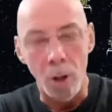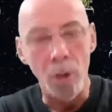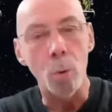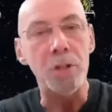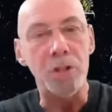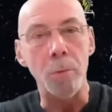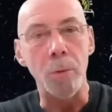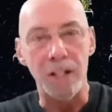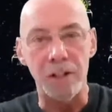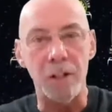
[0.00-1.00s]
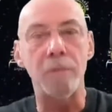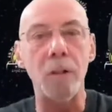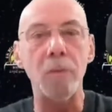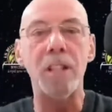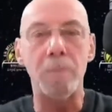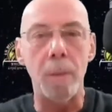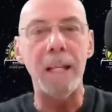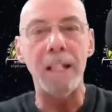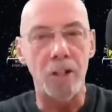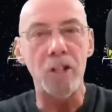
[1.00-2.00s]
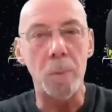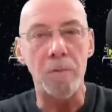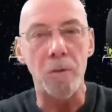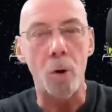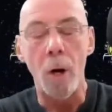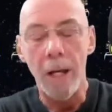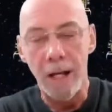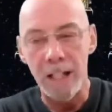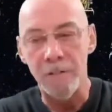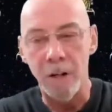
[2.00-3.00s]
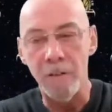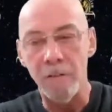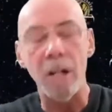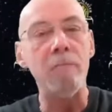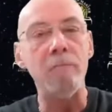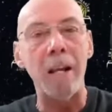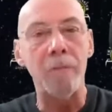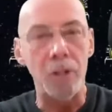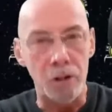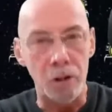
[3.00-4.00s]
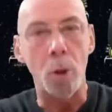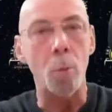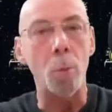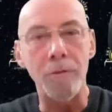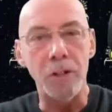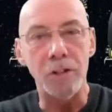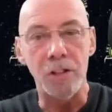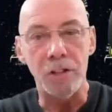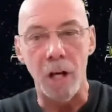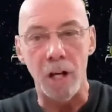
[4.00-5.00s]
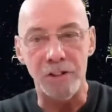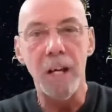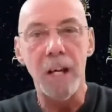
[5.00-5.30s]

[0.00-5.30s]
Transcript: I always do this, and I've used this many times before, and it's very, very relevant to what we've just discussed.